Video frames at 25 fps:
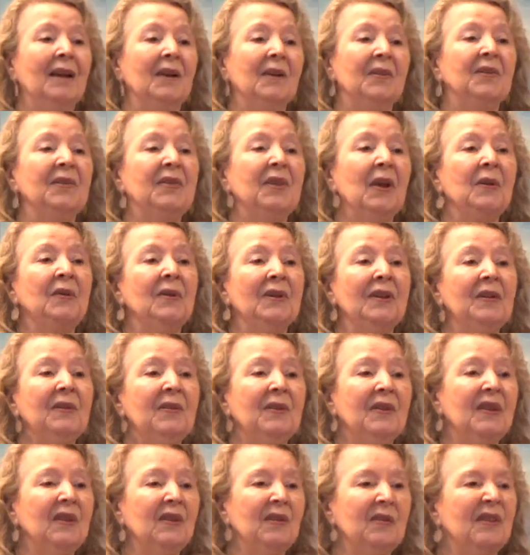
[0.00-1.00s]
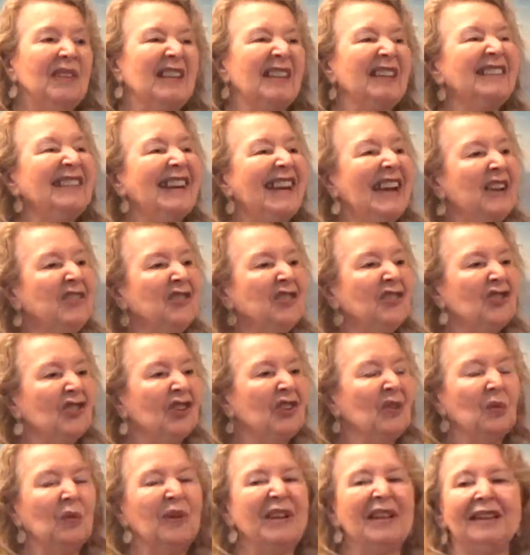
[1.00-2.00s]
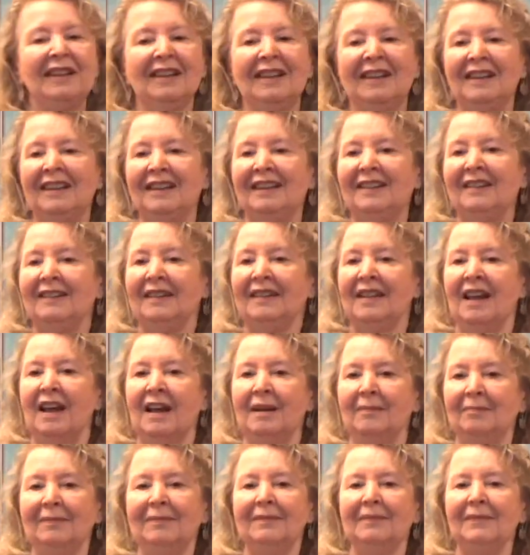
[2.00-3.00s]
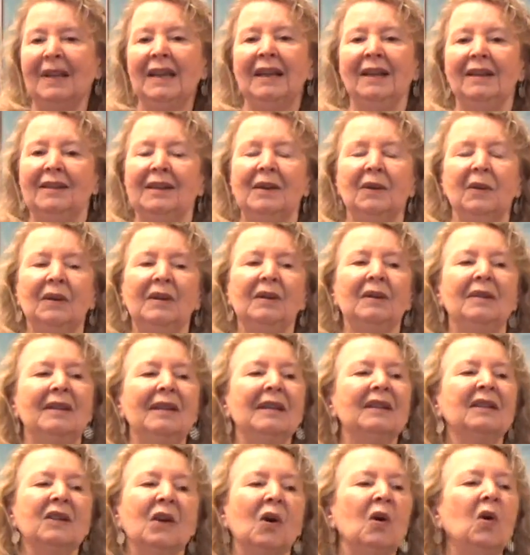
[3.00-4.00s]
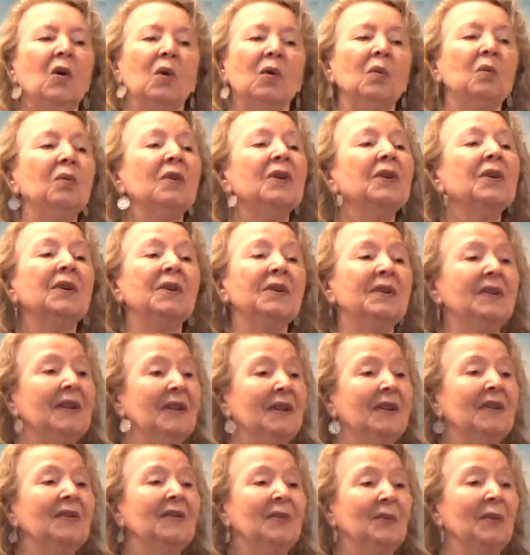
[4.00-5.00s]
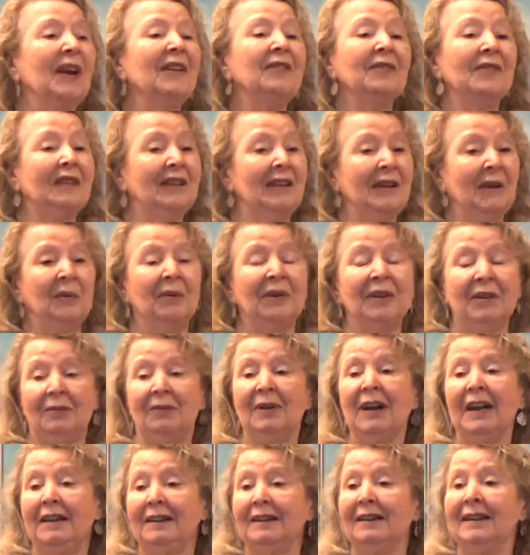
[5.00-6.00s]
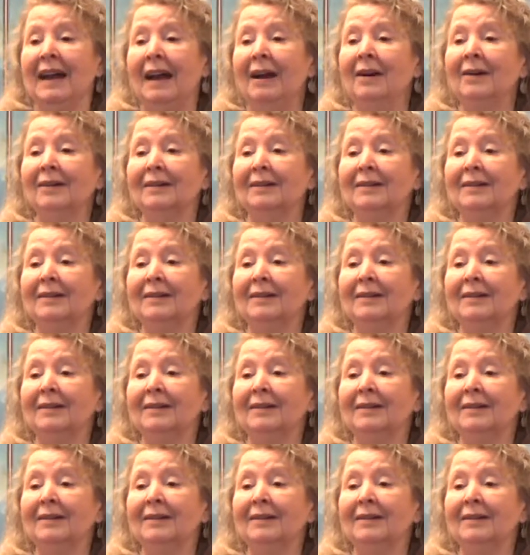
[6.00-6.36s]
So this is the tension within Islam that, that the whole world is wrestling with right now.